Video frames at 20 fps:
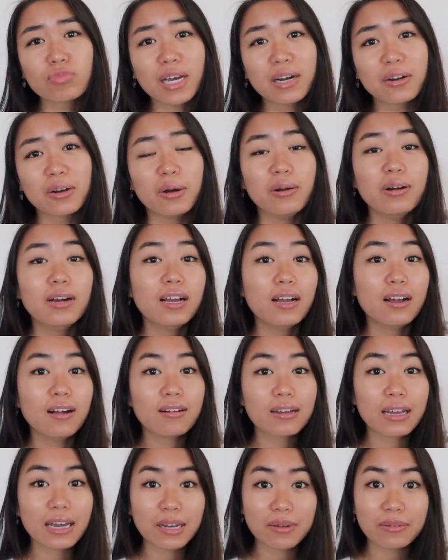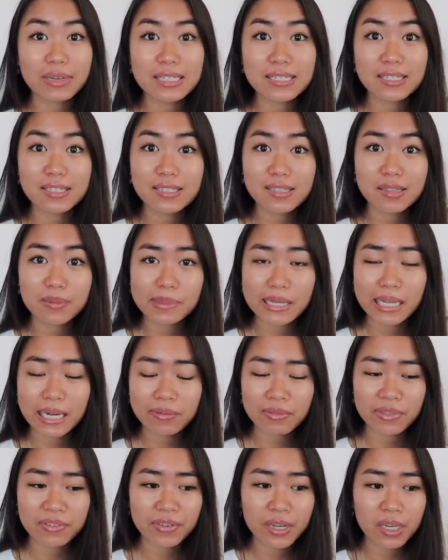I don't know. Okay, anyways, this is the
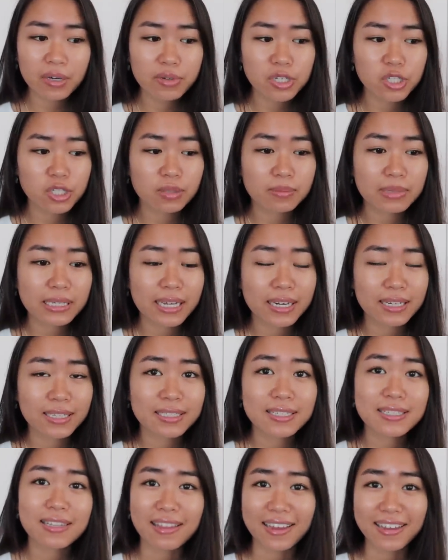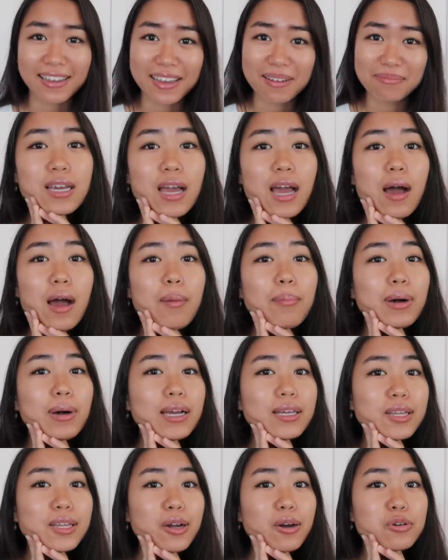beginning of the video. We shouldn't be getting into that yet,
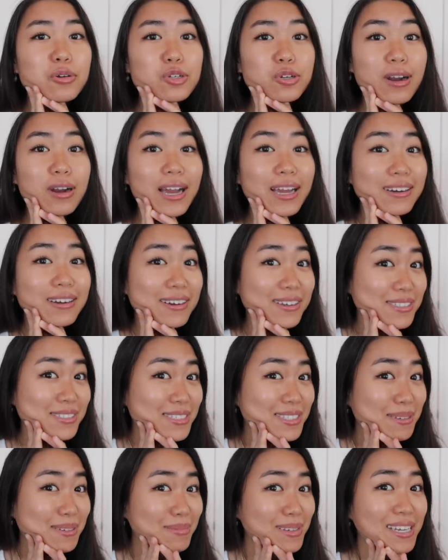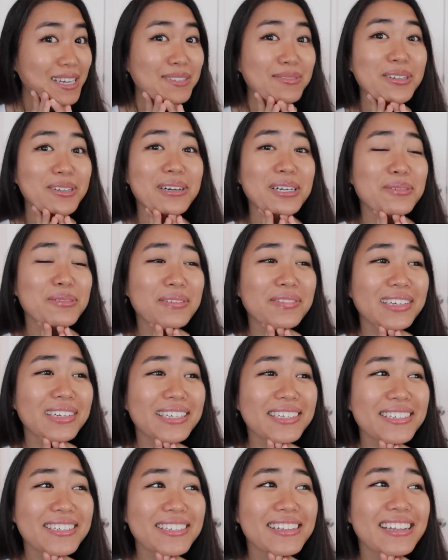but you know, try not to skip the ads when you watch my
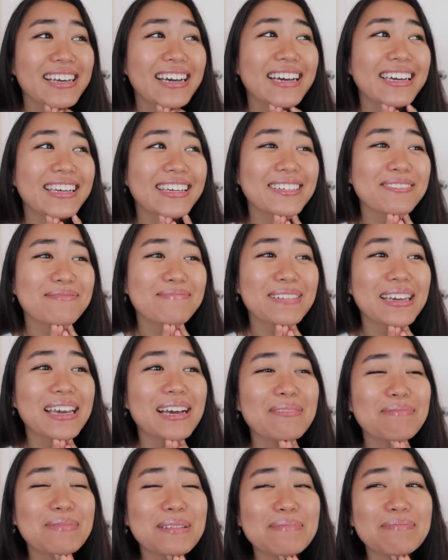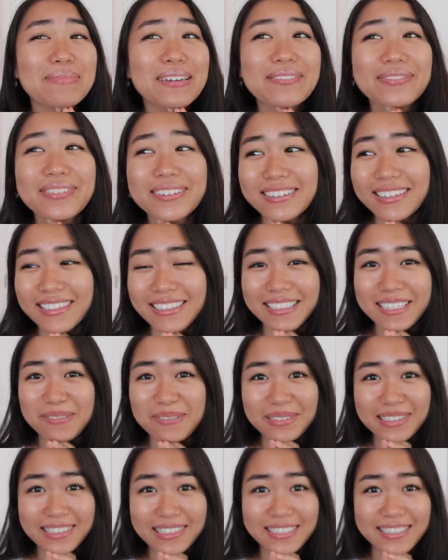videos so that I can help them pay for
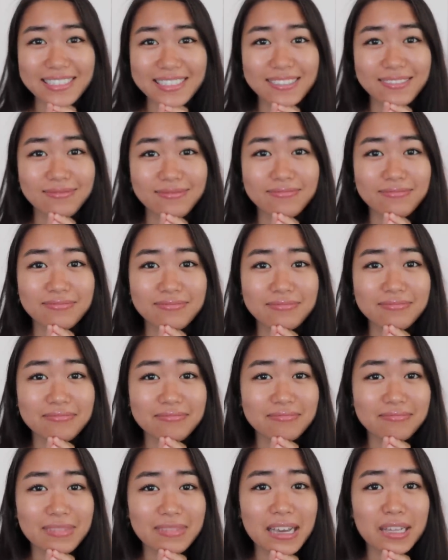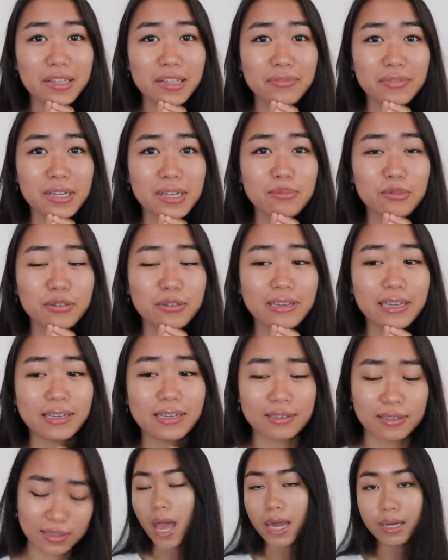college, because I love them,
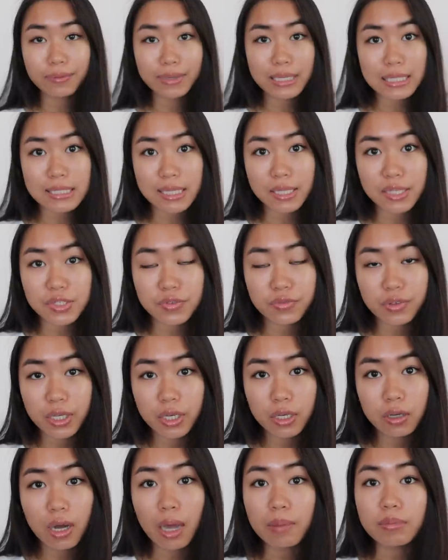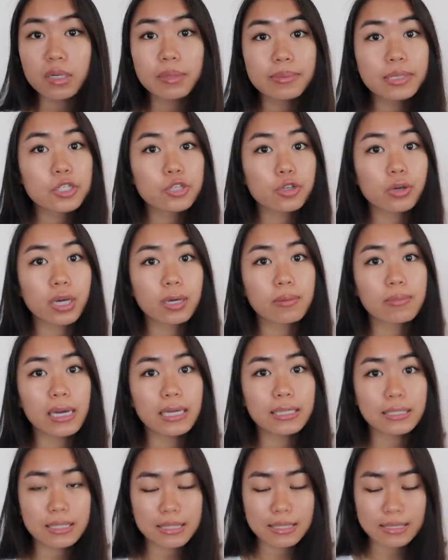okay? Anyways, in this video, I'm gonna be showing
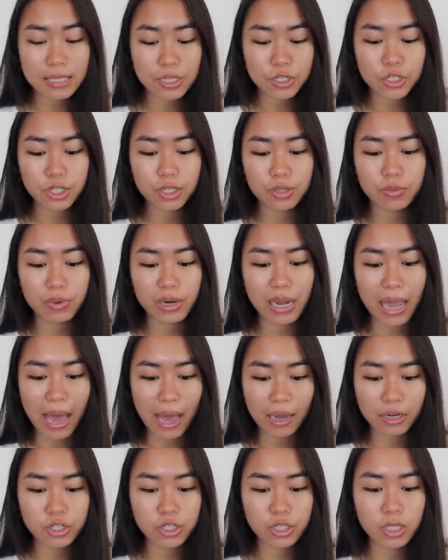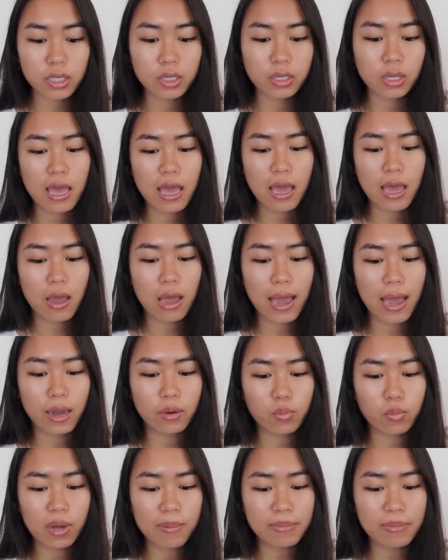my decision reaction
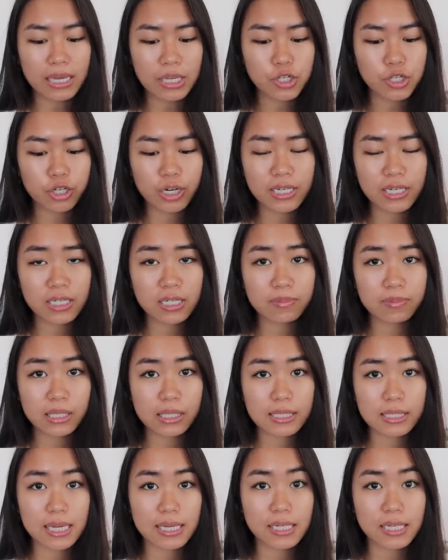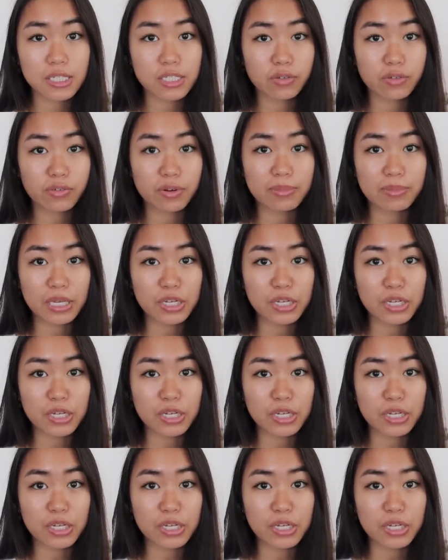and what major I did, because I did different